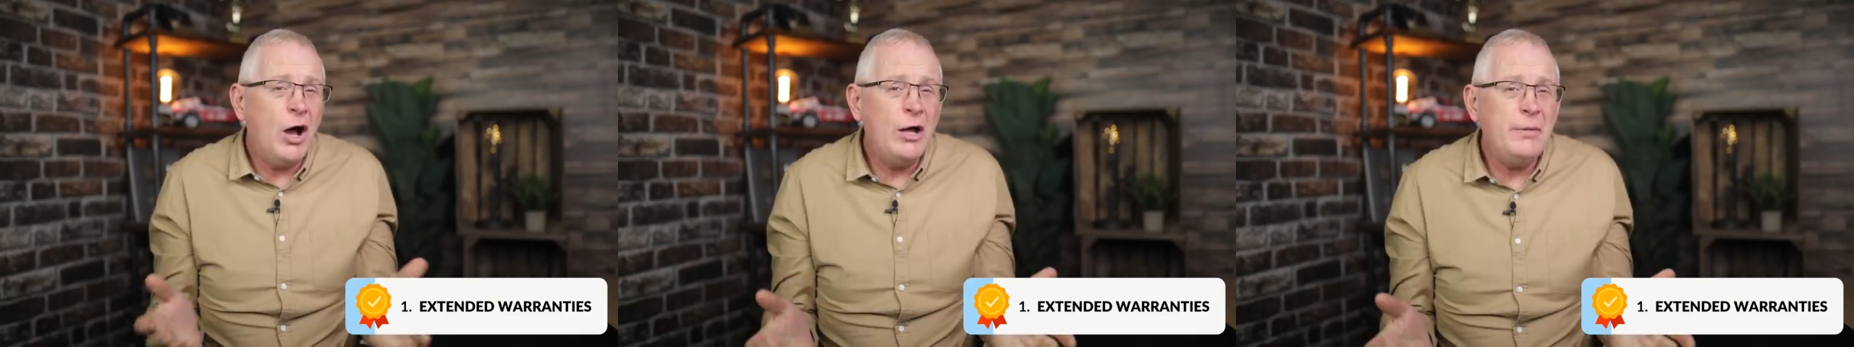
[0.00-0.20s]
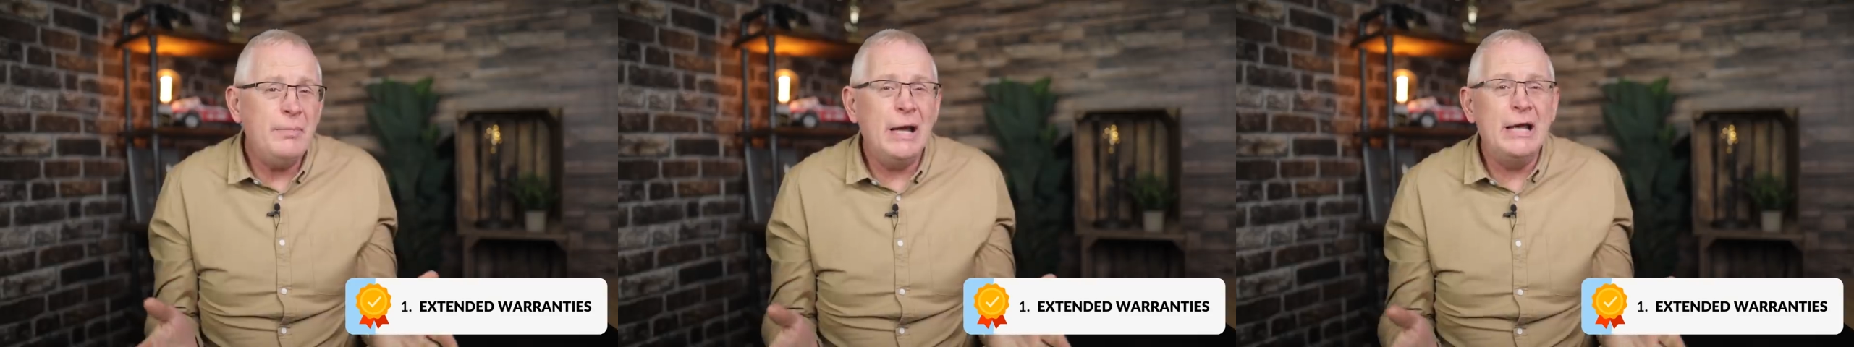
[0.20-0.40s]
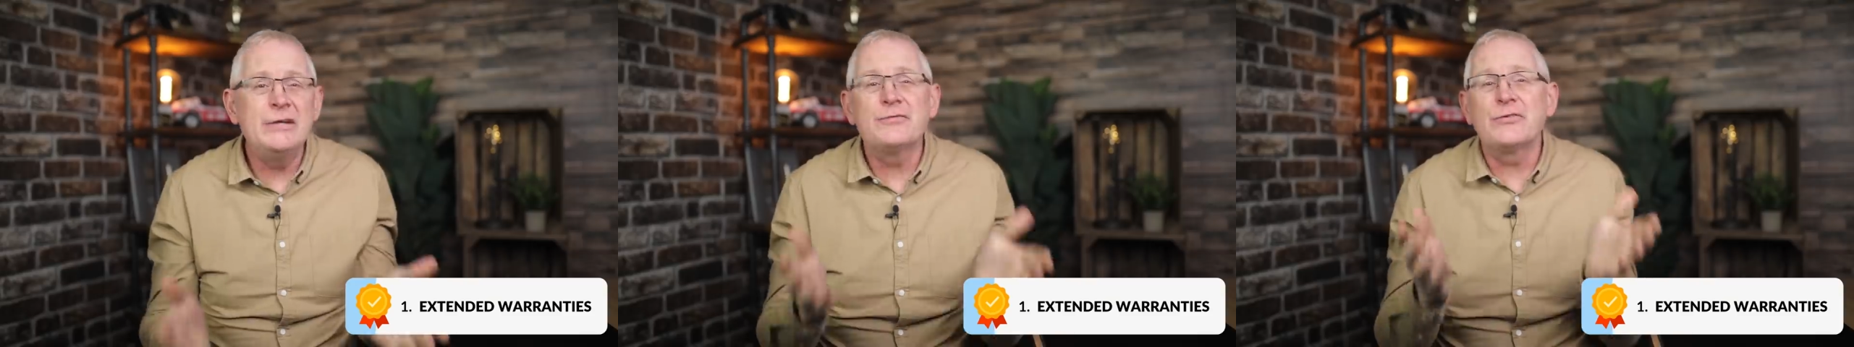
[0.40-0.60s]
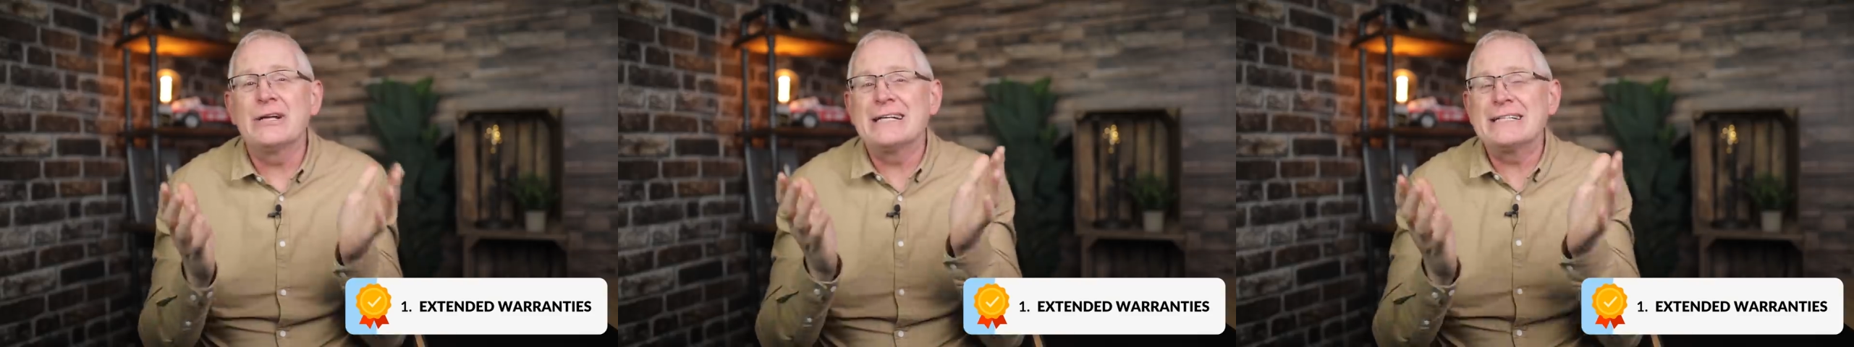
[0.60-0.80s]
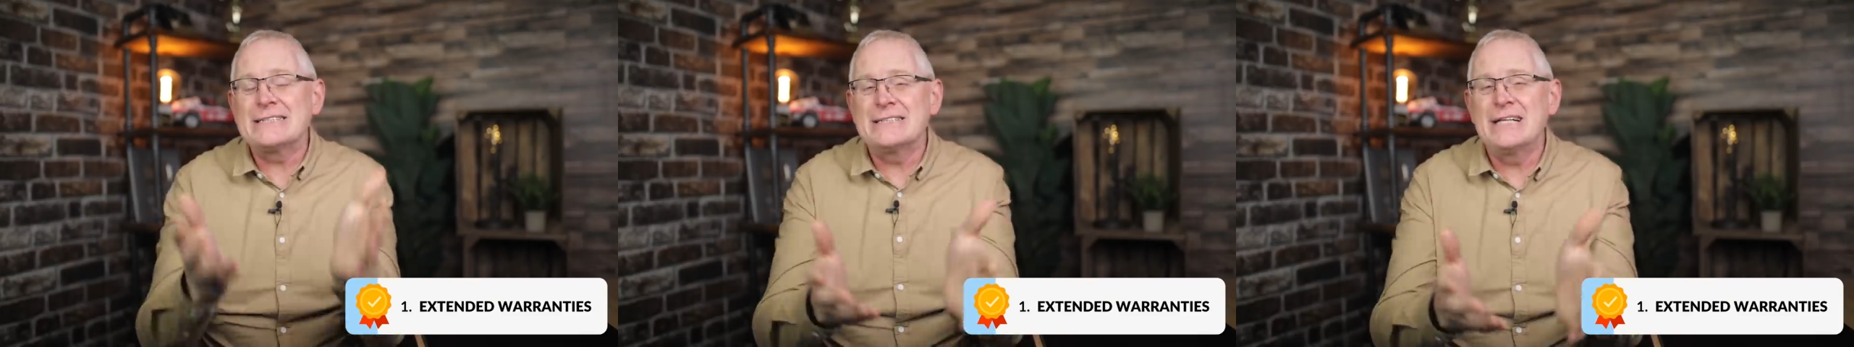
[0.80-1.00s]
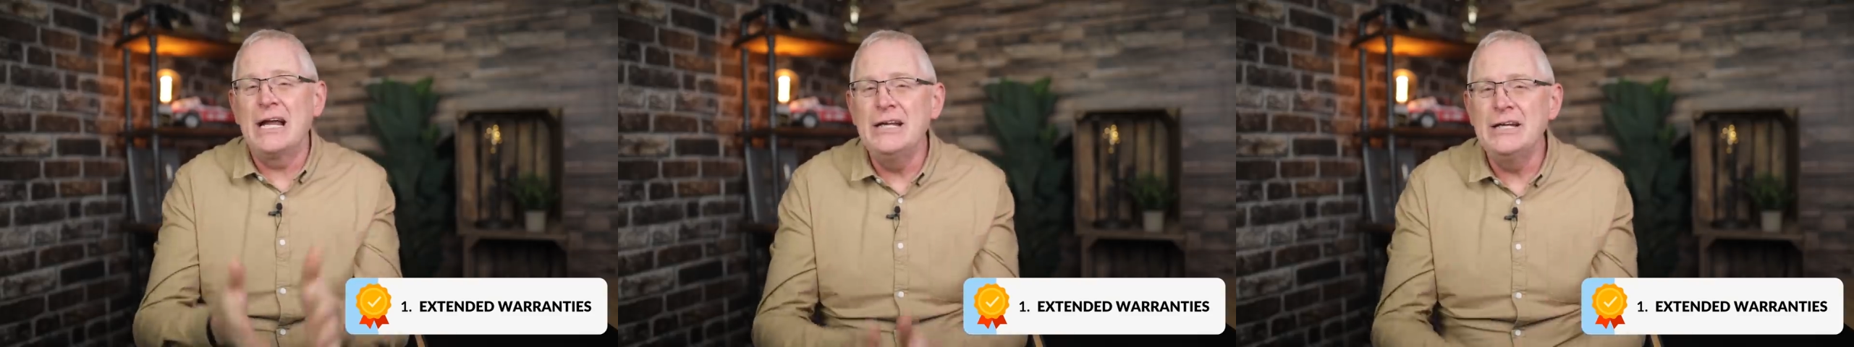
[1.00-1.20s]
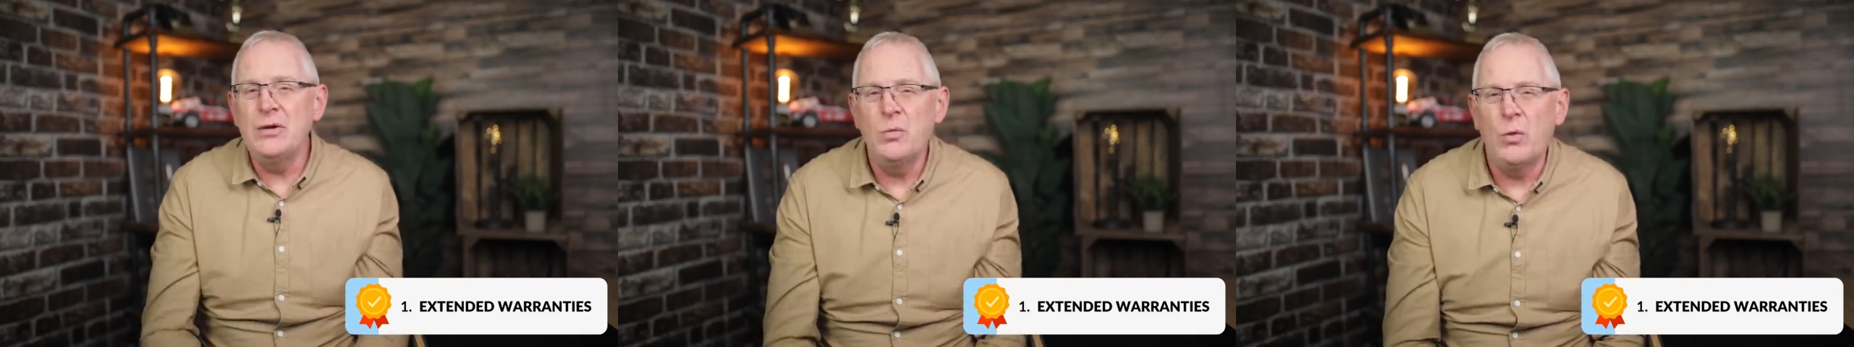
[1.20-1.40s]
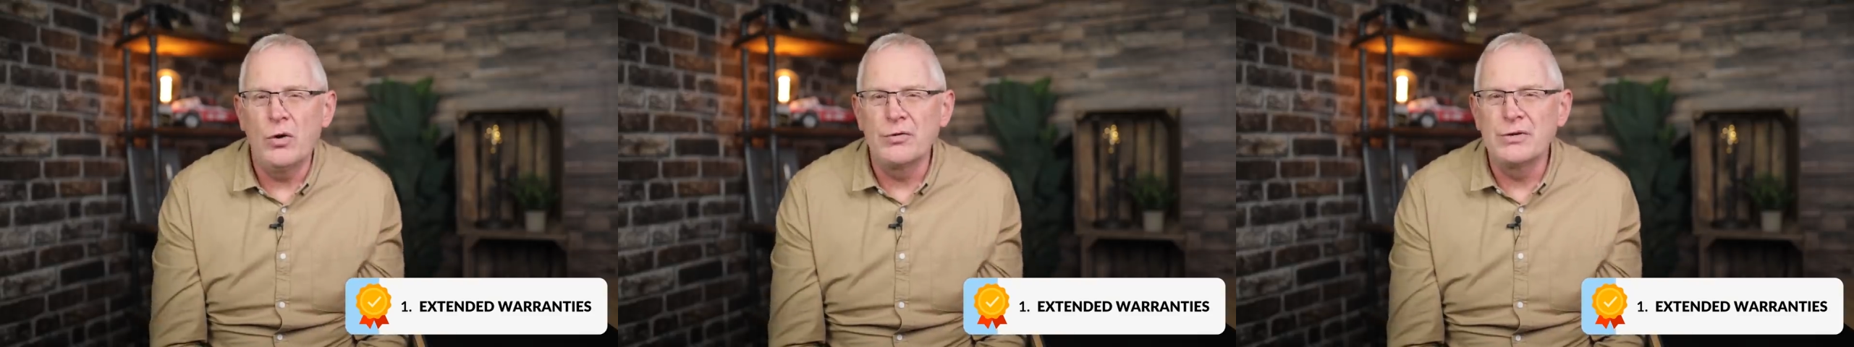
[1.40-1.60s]
I paid for an
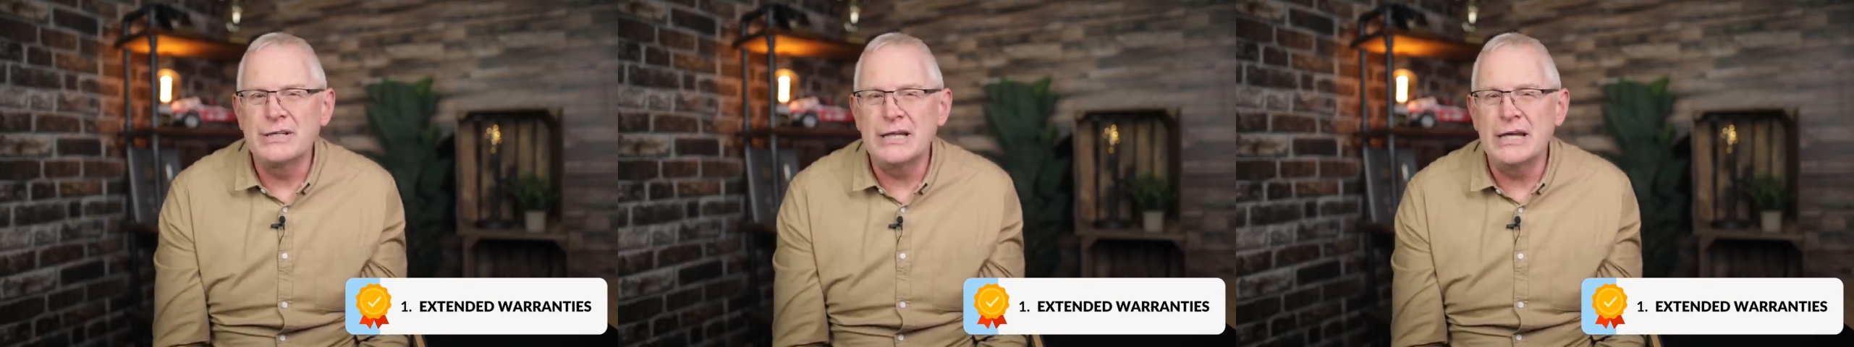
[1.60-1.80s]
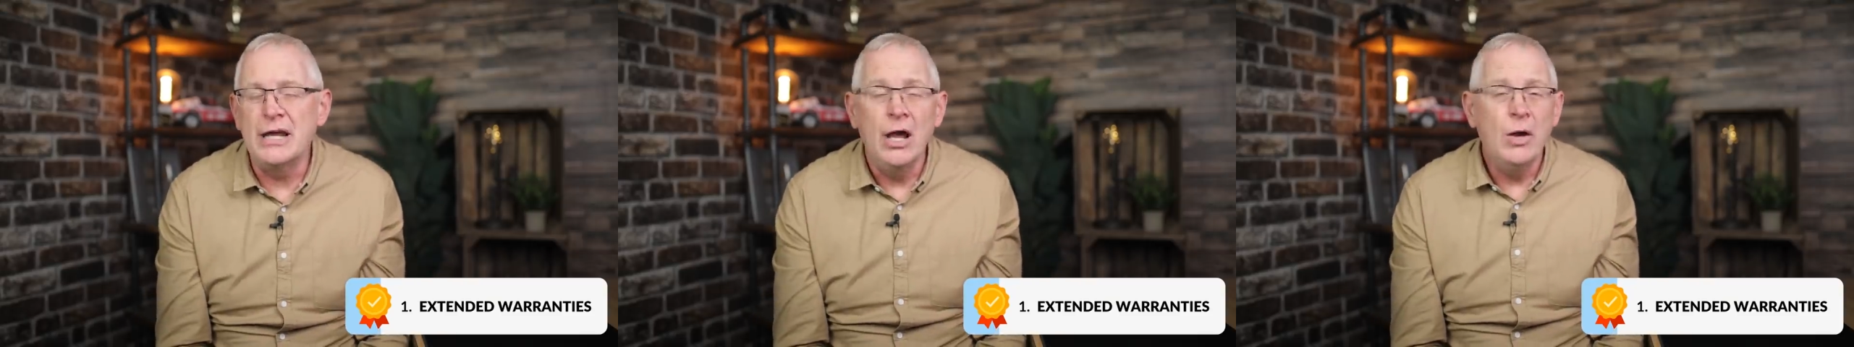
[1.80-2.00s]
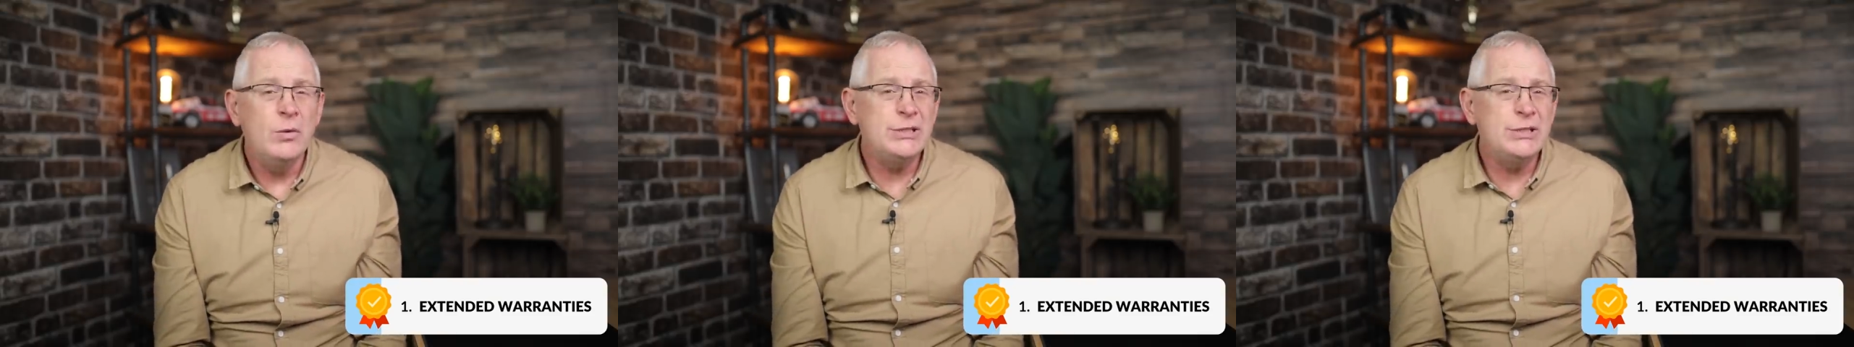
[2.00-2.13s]
extended warranty,